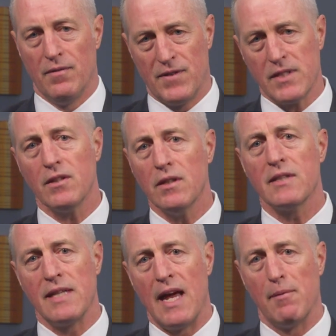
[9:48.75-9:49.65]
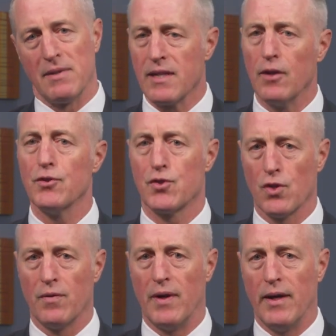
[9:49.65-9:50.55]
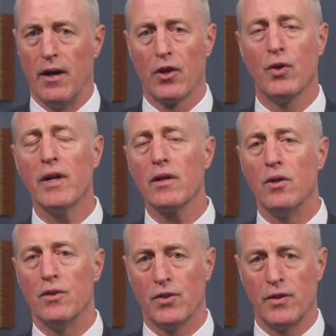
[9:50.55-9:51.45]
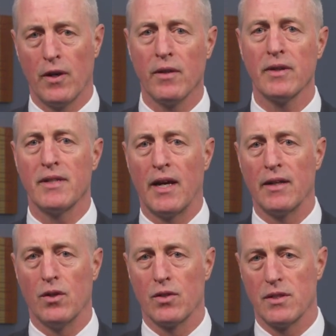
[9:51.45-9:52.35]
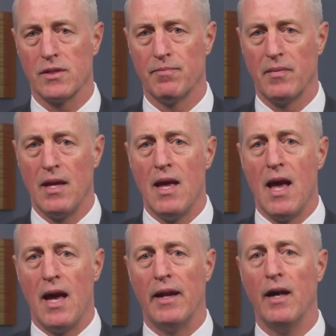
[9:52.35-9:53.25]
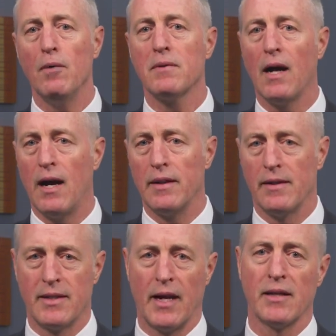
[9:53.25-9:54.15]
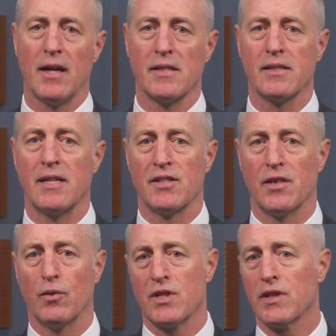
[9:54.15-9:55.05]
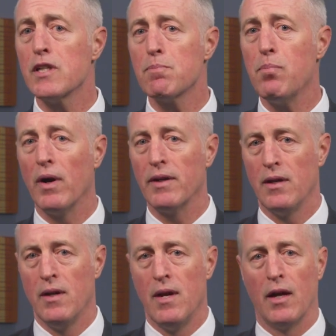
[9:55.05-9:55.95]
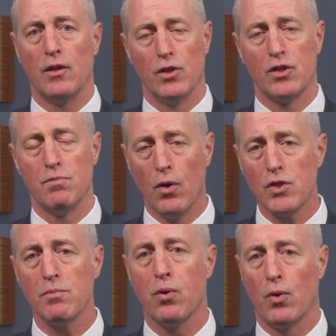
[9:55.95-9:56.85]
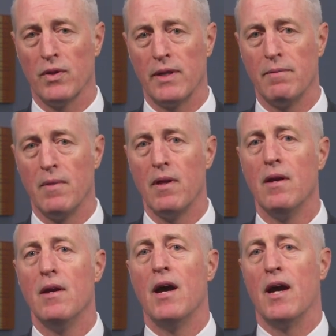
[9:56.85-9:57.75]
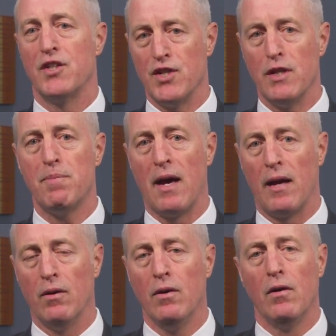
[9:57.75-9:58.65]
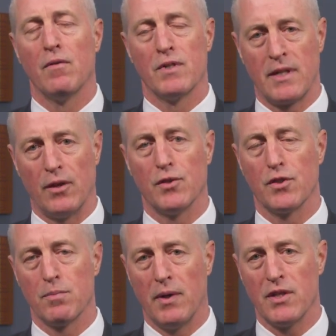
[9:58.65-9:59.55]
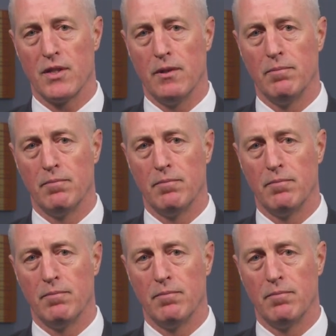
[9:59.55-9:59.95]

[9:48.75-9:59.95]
Physical exam and skeletal survey are critical to narrowing the diagnosis and help guide the diagnostic testing, which at this point includes, most importantly, a gene panel for skeletal dysplasia,